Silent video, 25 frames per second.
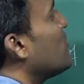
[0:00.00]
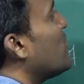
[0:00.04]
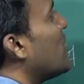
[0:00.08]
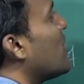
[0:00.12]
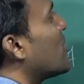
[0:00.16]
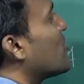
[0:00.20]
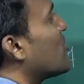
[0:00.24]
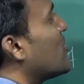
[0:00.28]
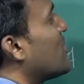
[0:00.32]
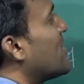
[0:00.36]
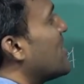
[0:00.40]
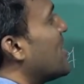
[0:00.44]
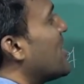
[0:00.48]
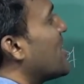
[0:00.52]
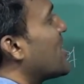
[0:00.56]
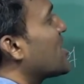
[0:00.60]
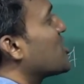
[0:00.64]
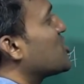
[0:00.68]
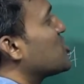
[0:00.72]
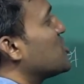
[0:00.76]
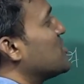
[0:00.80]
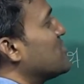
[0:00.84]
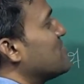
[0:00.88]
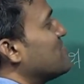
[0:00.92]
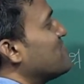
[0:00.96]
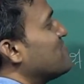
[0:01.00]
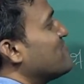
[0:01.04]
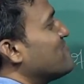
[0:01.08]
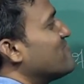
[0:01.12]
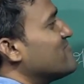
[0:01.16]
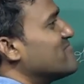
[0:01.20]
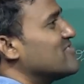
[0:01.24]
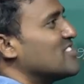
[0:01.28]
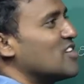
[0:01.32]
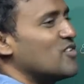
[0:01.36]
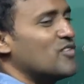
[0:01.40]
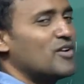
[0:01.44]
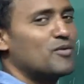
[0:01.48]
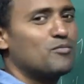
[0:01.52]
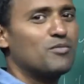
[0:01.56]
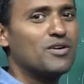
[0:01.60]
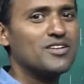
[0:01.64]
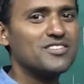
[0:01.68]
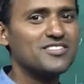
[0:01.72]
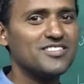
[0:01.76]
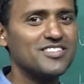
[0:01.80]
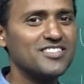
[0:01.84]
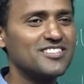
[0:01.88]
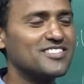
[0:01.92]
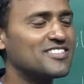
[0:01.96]
forward direction. When
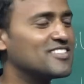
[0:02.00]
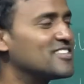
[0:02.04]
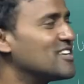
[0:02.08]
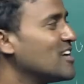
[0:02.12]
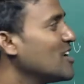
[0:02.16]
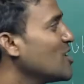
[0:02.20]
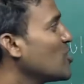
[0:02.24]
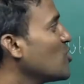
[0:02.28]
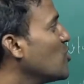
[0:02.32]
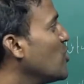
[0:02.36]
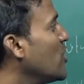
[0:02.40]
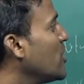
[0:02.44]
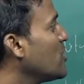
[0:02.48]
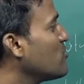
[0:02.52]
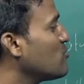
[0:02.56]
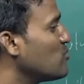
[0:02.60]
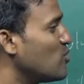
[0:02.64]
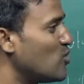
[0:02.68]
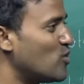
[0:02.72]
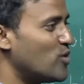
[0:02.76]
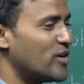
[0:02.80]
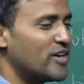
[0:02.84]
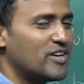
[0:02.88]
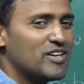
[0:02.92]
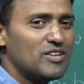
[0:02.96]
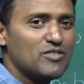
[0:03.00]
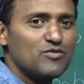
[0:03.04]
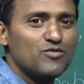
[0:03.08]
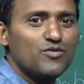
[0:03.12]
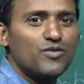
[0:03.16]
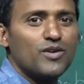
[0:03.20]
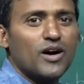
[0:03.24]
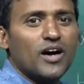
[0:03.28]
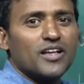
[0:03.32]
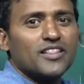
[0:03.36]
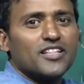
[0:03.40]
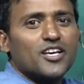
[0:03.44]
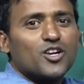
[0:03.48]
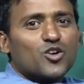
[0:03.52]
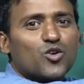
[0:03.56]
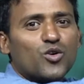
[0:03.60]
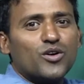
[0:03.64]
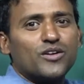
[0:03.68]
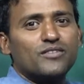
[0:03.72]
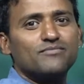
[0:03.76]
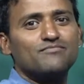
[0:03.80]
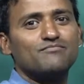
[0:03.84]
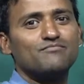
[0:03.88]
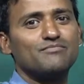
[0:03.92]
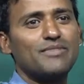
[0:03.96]
bus is moving on the
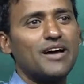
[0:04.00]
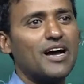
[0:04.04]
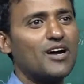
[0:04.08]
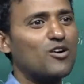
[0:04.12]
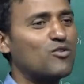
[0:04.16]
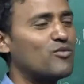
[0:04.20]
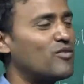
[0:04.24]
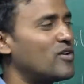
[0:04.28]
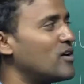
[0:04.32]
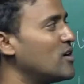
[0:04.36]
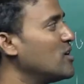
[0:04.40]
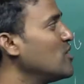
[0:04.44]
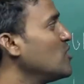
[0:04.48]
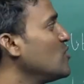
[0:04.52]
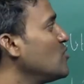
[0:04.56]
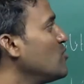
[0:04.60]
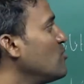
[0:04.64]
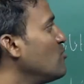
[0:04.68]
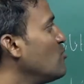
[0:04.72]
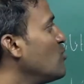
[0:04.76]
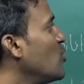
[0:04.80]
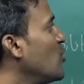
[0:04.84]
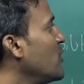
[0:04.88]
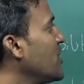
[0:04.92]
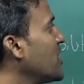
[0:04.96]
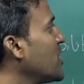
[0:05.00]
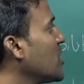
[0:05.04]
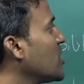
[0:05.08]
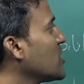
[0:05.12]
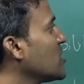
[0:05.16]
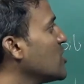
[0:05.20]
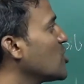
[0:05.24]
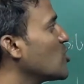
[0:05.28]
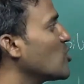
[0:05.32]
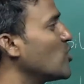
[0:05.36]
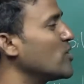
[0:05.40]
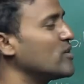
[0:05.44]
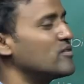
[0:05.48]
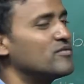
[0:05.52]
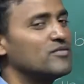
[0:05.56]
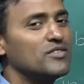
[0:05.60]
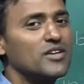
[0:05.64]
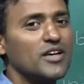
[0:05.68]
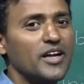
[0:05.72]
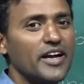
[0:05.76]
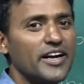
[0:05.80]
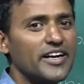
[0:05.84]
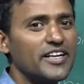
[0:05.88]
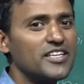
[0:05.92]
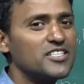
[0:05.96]
road, moving on the road,
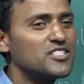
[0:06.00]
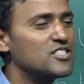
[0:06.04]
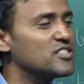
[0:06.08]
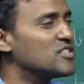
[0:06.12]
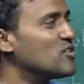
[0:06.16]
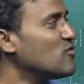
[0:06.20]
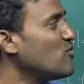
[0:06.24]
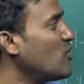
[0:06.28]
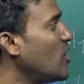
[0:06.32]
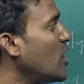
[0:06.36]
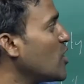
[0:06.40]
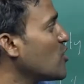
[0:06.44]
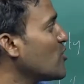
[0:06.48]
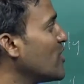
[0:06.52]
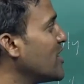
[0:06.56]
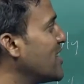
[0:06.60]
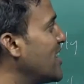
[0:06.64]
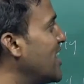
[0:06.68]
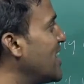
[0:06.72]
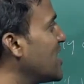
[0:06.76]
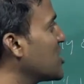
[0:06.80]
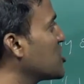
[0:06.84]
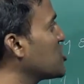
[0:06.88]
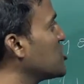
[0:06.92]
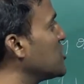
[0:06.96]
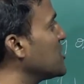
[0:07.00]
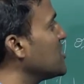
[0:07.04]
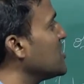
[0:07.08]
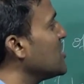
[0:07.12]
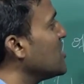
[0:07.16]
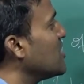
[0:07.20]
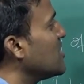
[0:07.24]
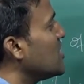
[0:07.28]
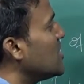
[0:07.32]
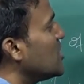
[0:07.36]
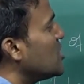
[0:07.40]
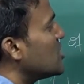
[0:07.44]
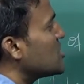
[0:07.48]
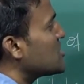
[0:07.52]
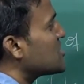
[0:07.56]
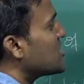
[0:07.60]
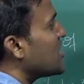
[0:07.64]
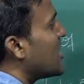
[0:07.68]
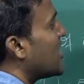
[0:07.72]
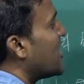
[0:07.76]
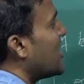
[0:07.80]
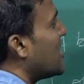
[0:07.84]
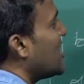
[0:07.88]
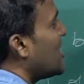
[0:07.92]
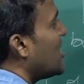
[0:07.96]
it is in the forward direction.
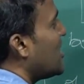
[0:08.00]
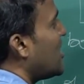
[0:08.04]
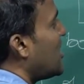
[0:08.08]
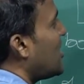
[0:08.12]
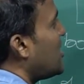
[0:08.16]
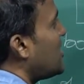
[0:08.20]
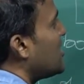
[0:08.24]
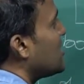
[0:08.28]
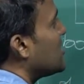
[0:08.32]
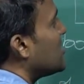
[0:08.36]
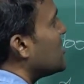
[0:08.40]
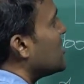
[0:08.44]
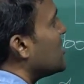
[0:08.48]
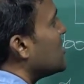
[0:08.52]
Suddenly,